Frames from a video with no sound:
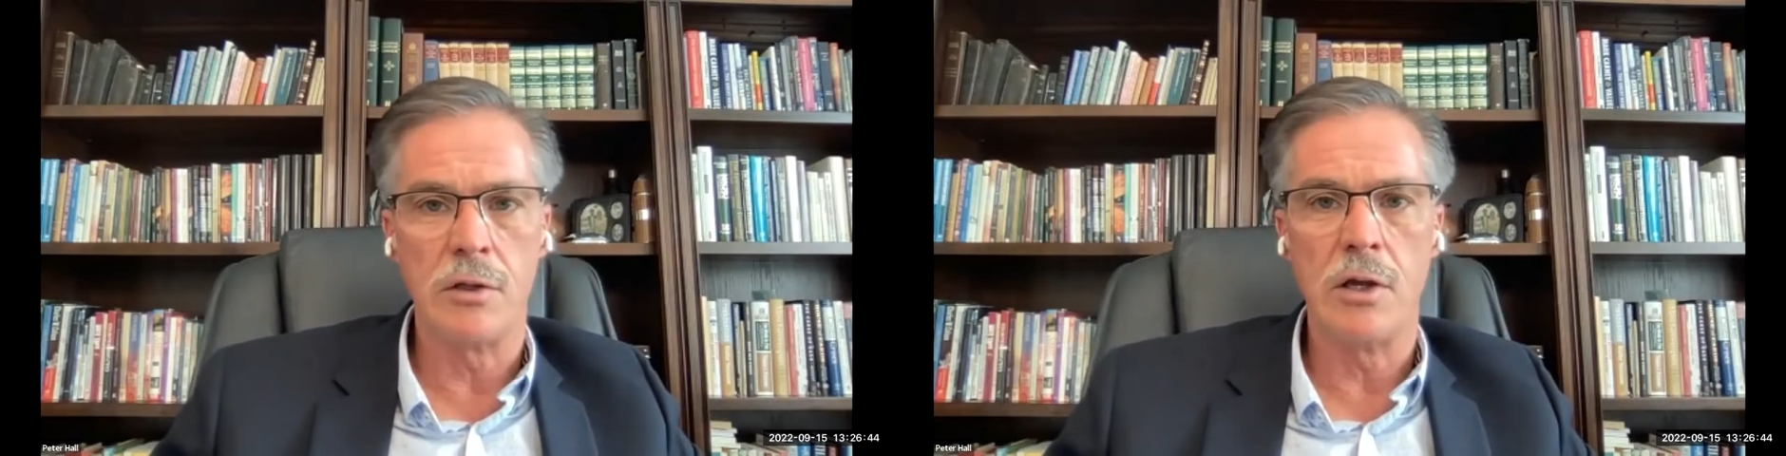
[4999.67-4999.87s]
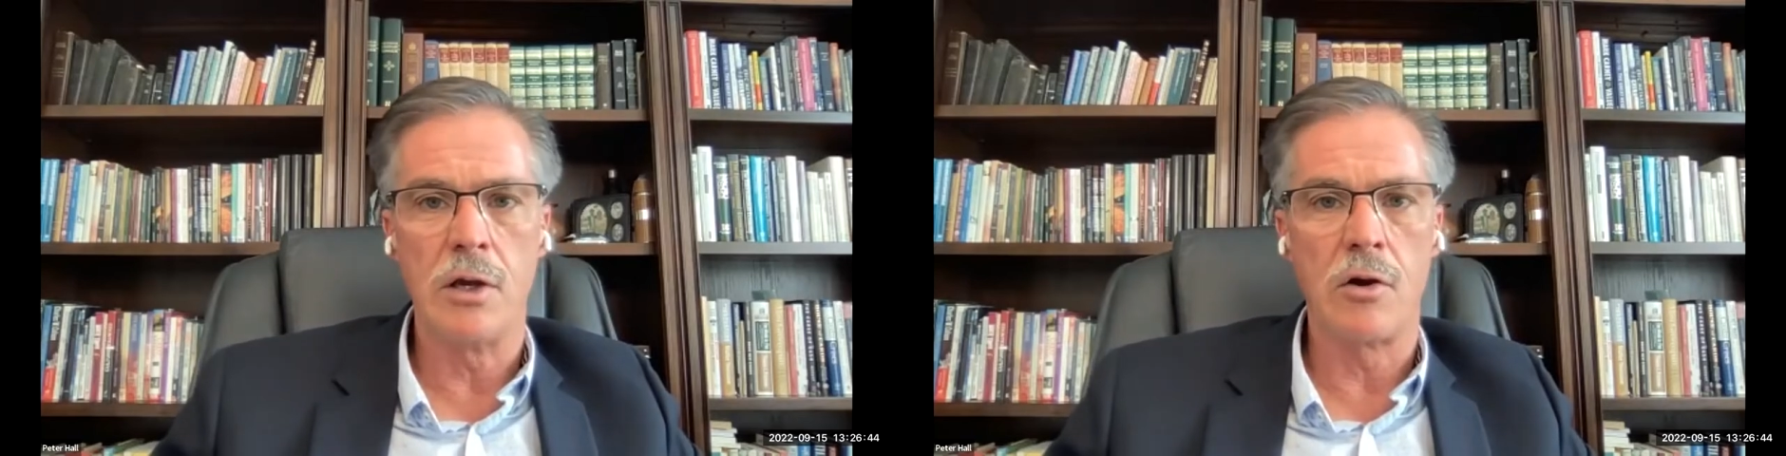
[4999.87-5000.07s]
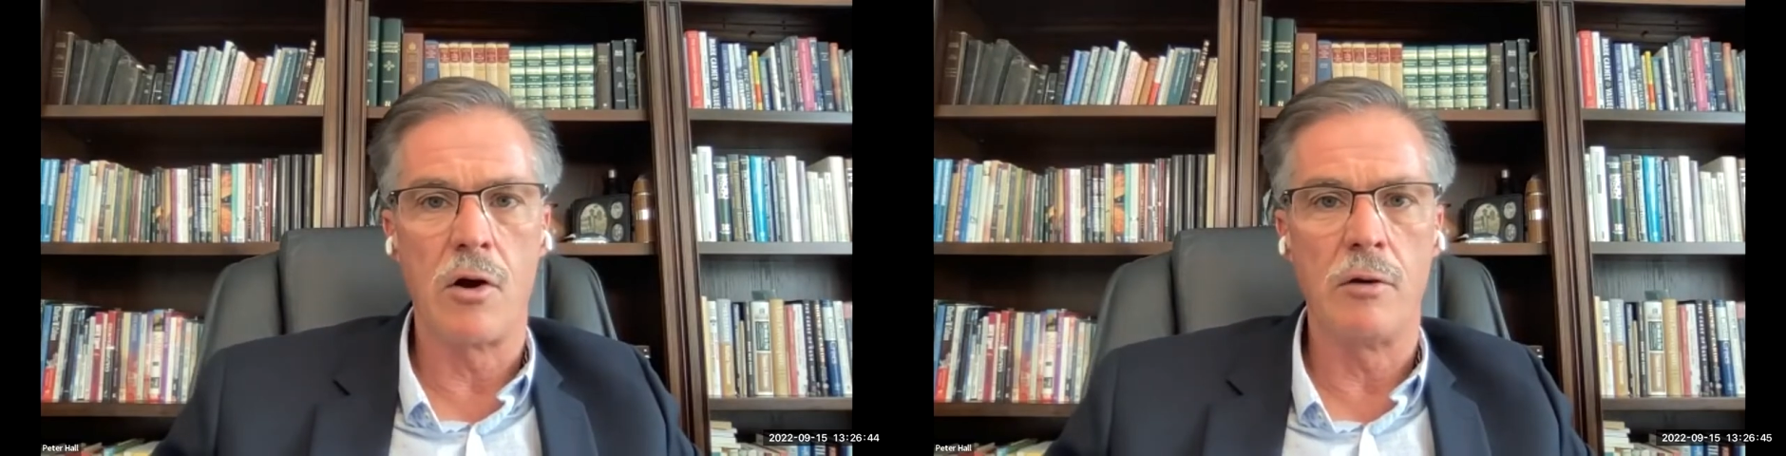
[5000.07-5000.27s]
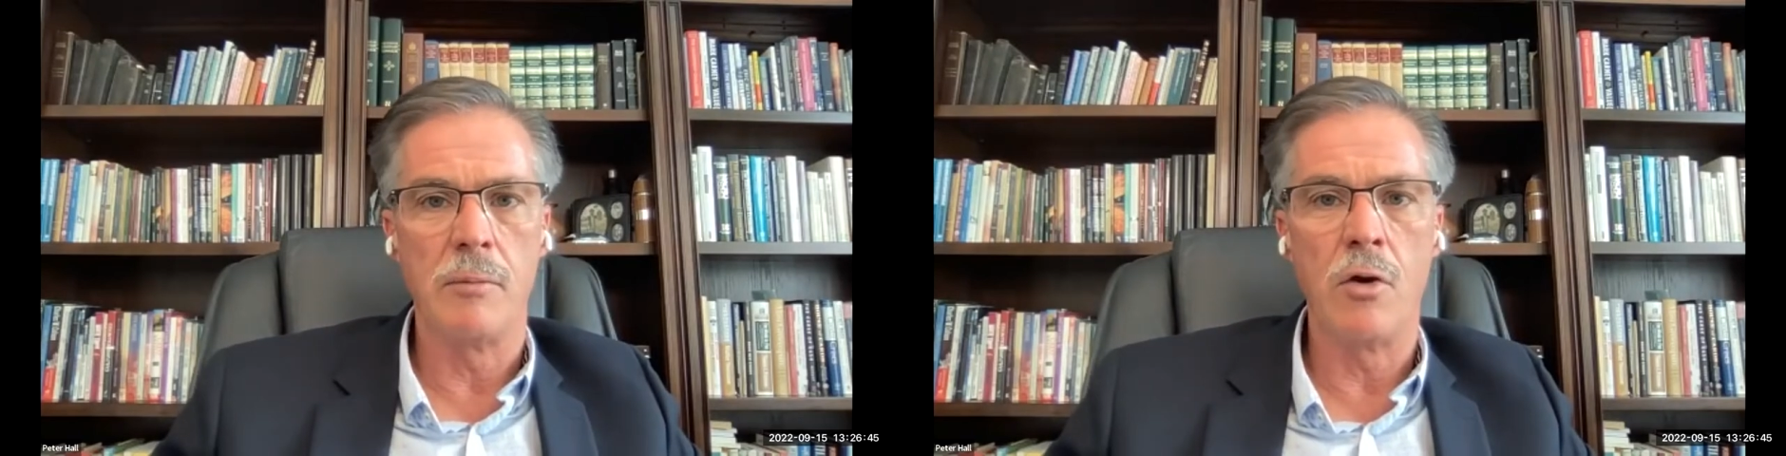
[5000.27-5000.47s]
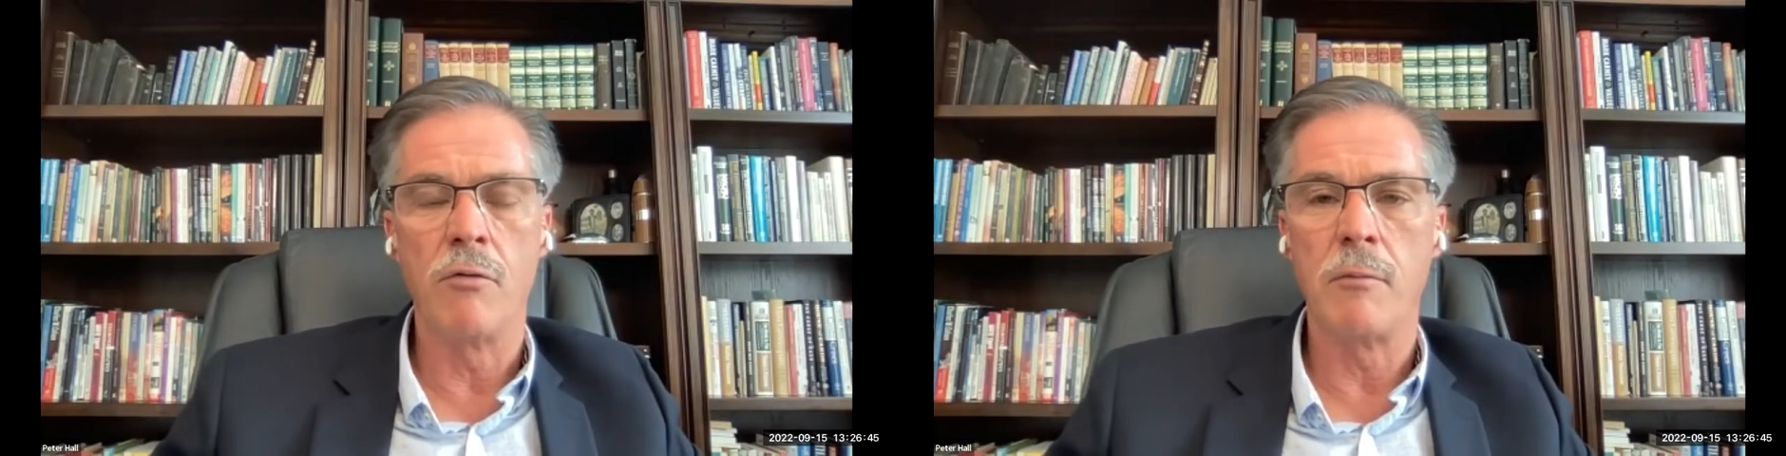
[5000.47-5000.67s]
the
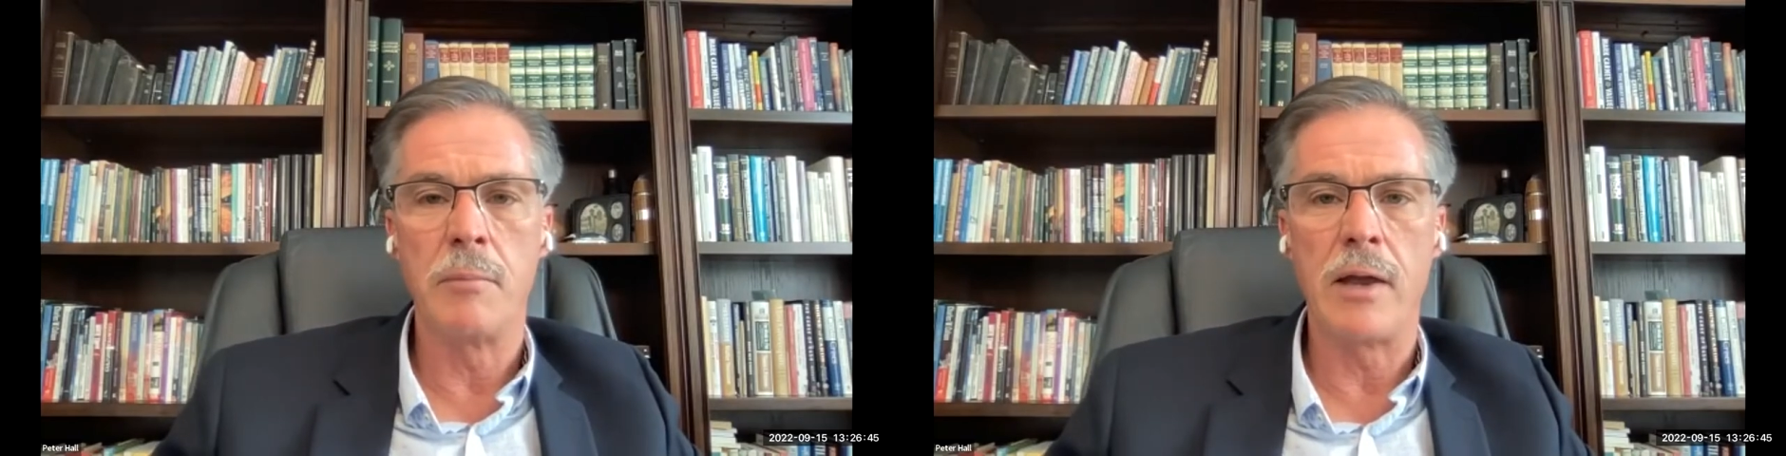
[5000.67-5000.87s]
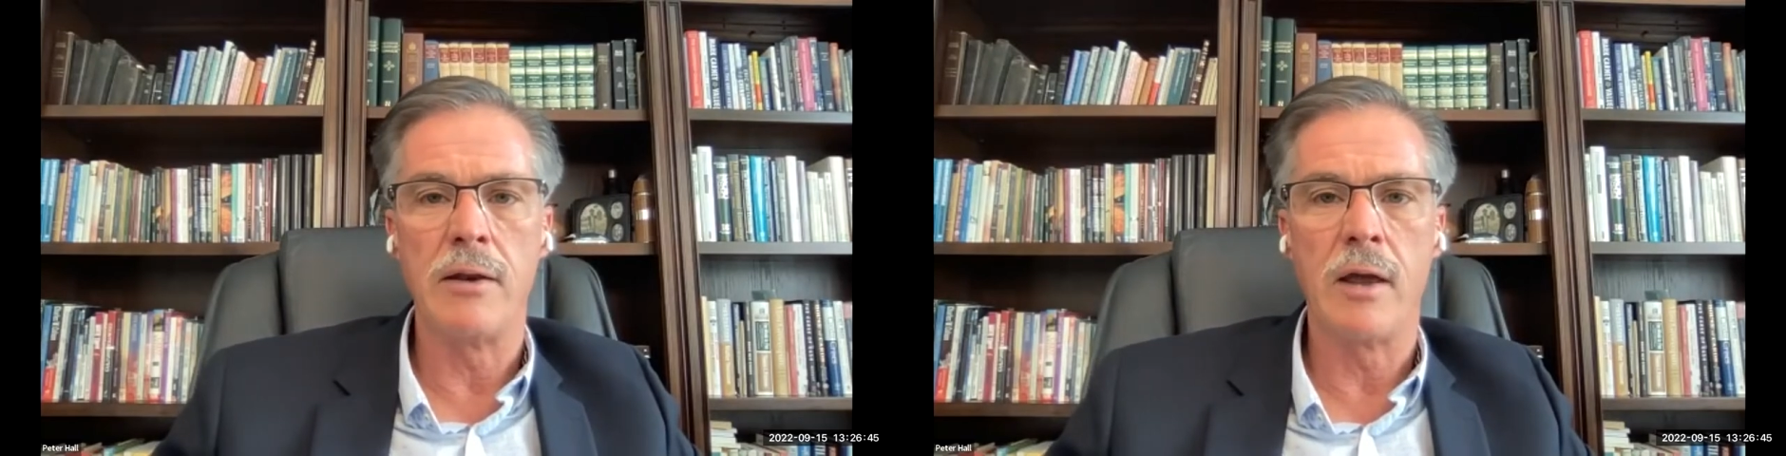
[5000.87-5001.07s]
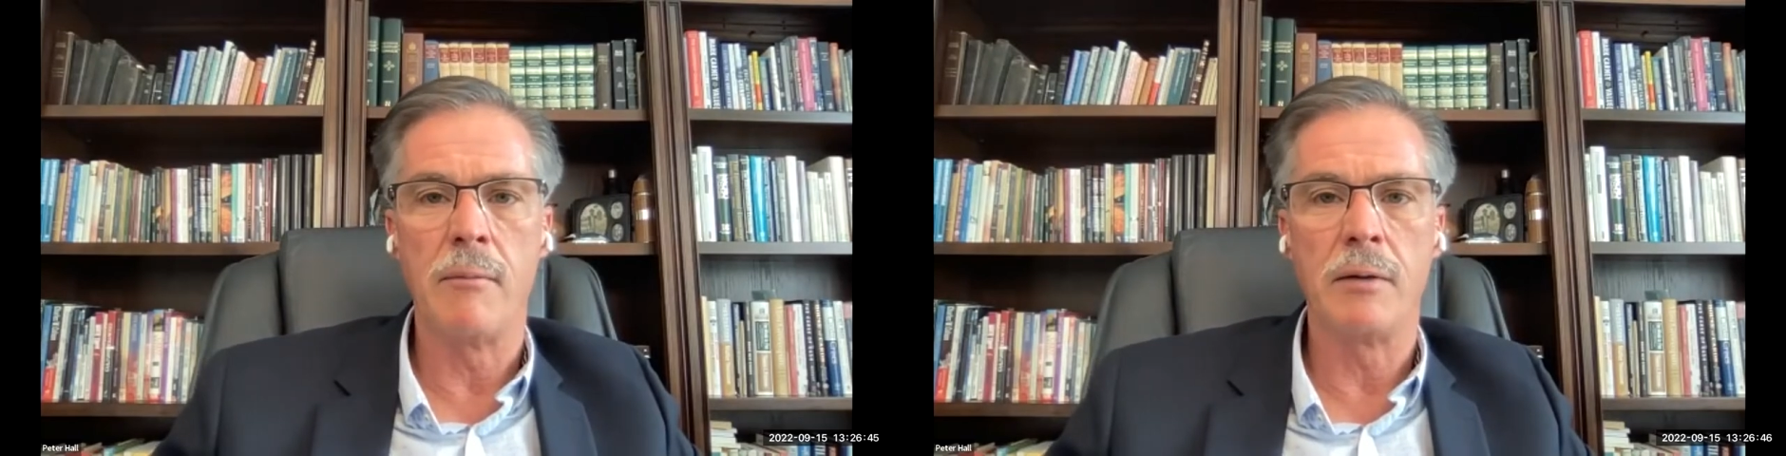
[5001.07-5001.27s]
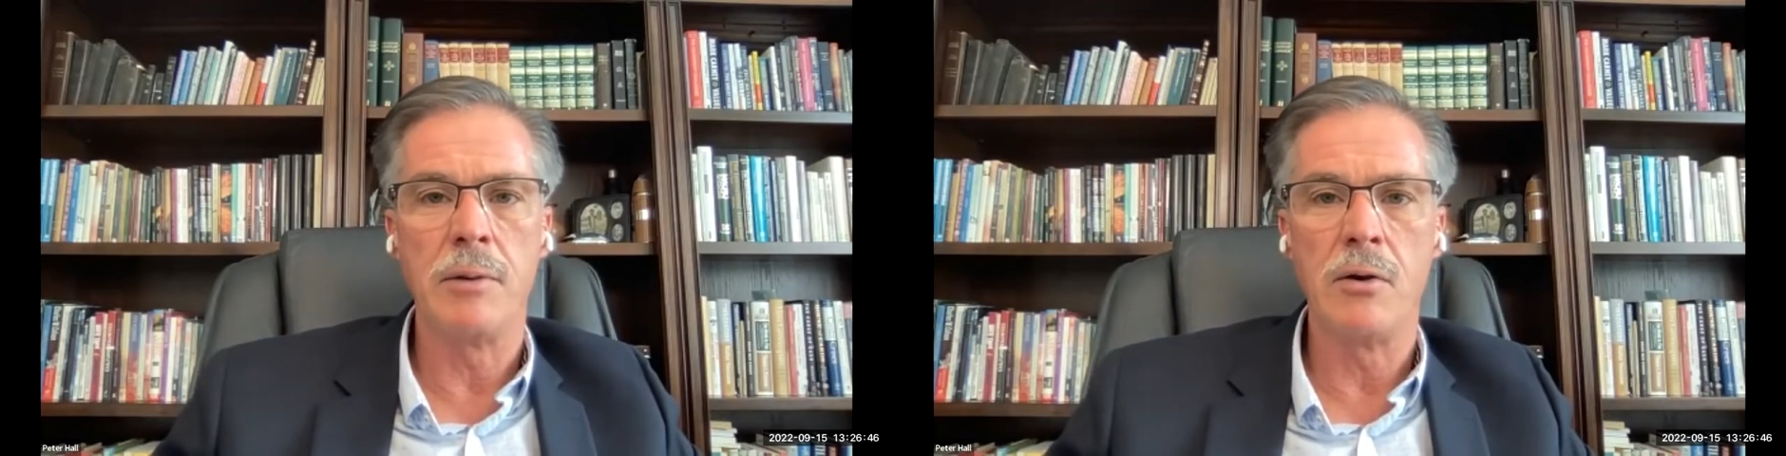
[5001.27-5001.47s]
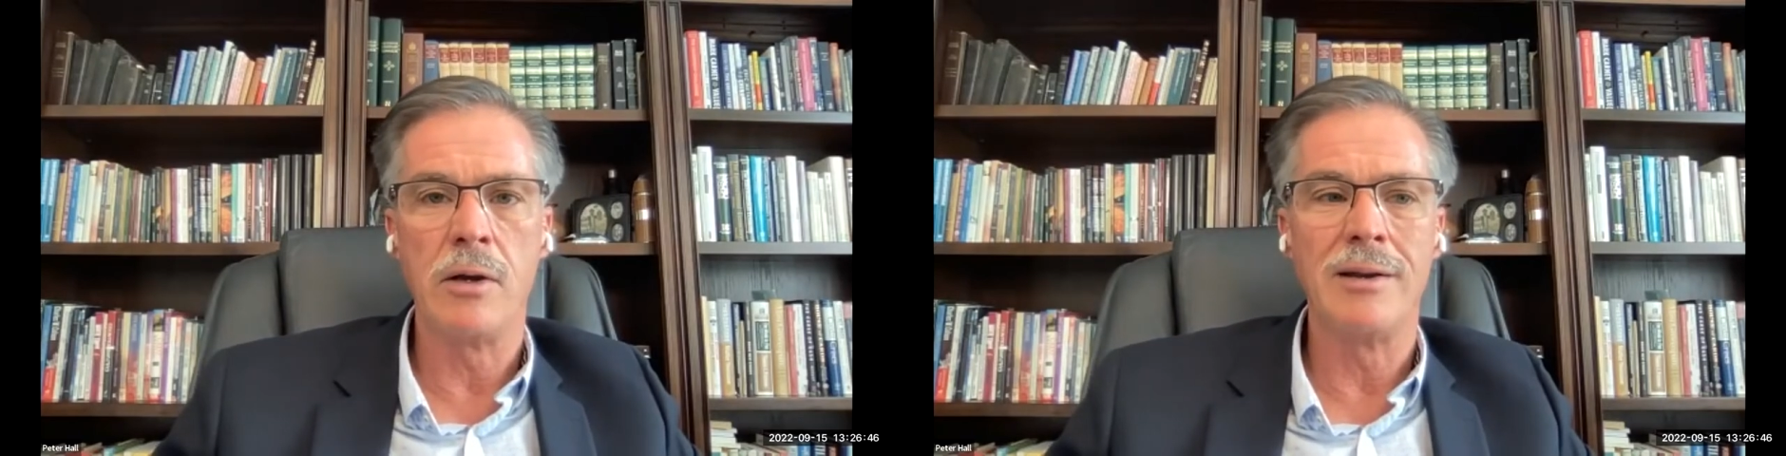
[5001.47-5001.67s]
economy over the pandemic
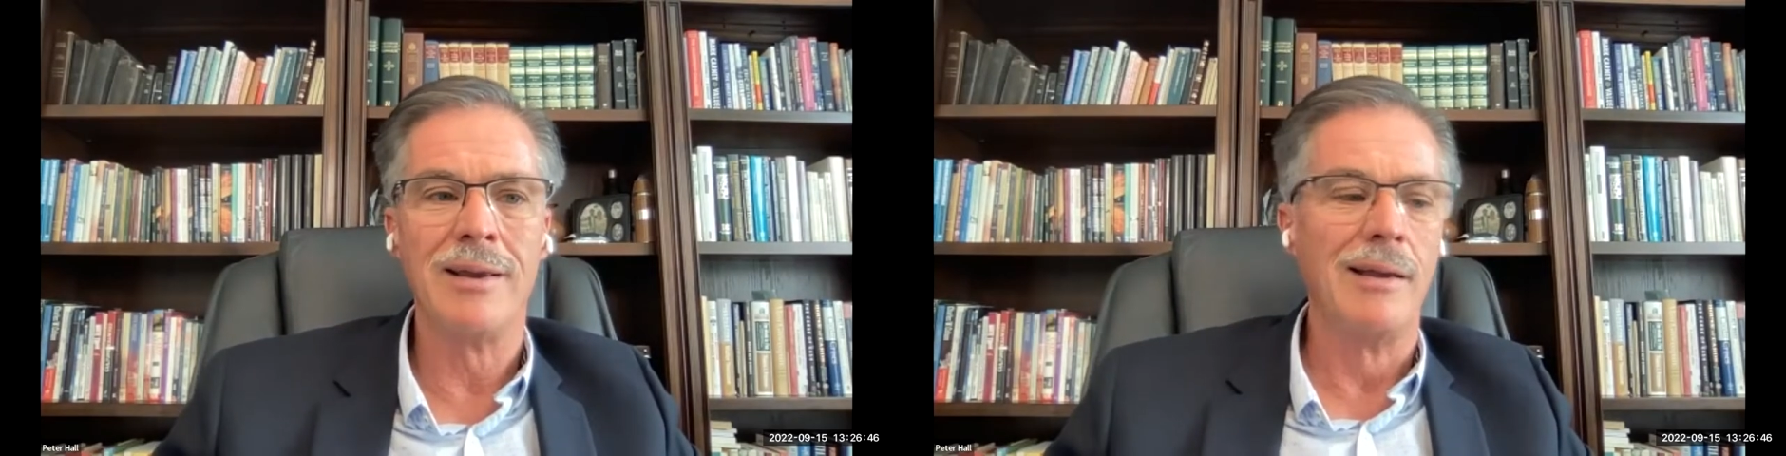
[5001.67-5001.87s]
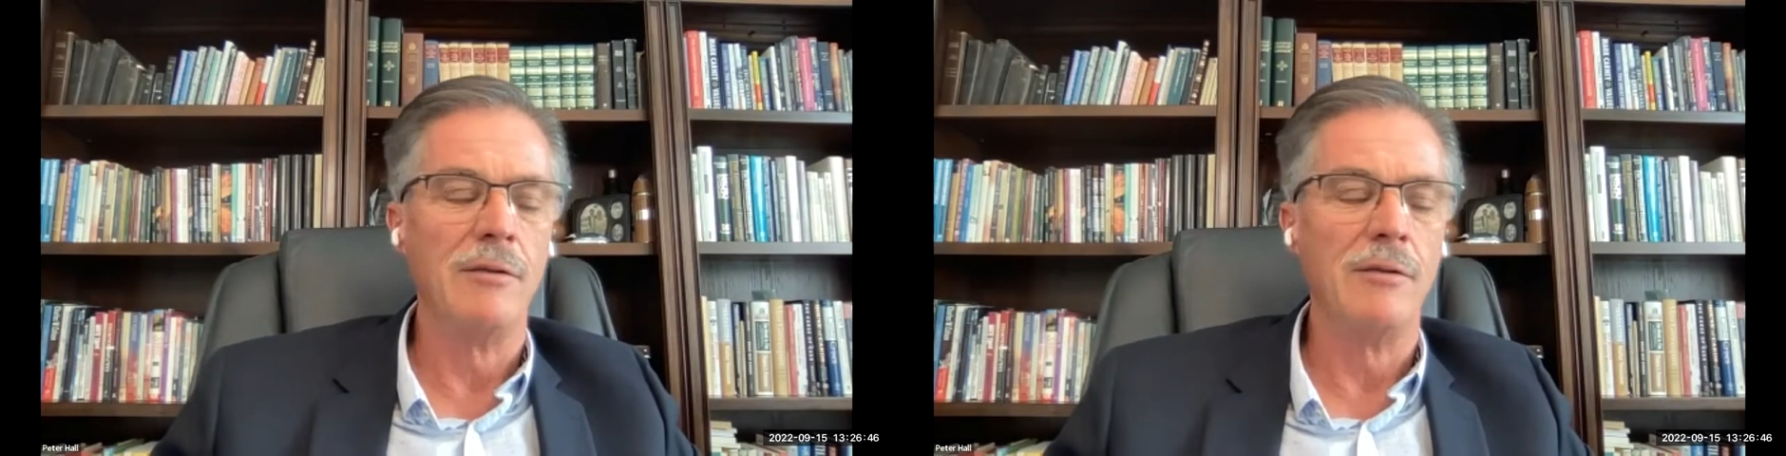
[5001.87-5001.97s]
period.